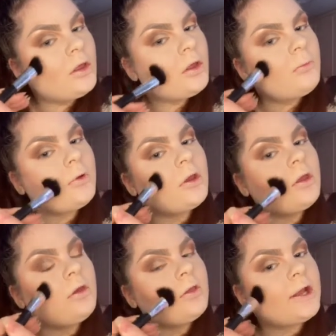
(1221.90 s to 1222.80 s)
But you can
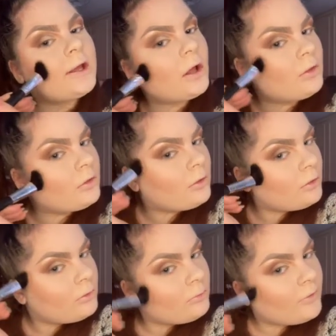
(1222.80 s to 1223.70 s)
use any contour,
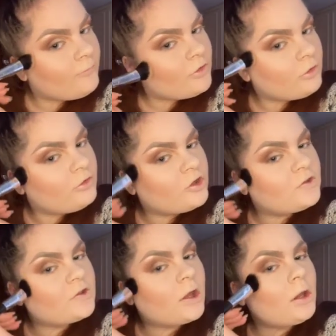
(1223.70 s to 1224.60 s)
whatever suits your
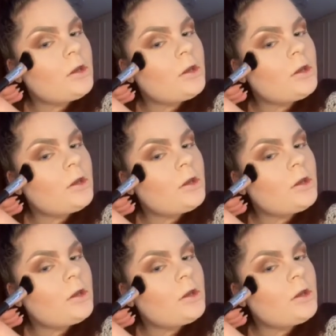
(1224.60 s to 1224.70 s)
skin.